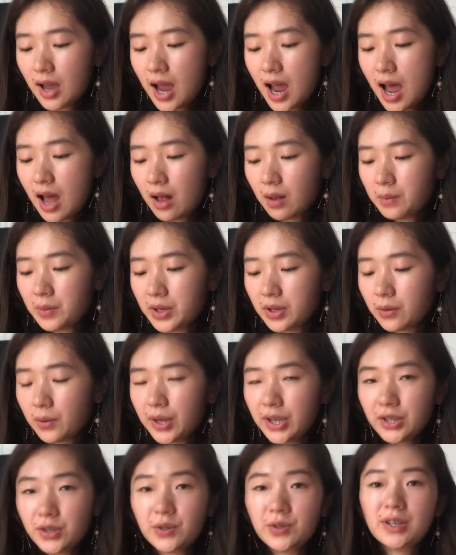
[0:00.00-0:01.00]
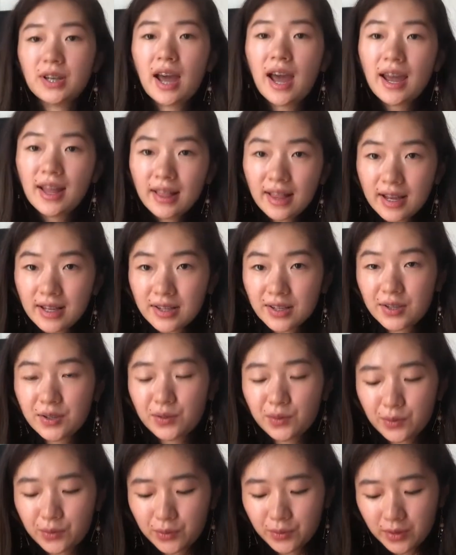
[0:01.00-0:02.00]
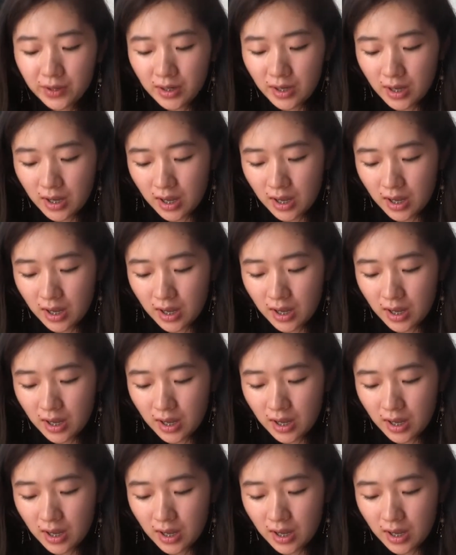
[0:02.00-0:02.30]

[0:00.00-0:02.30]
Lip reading: I'll be going to Thailand soon,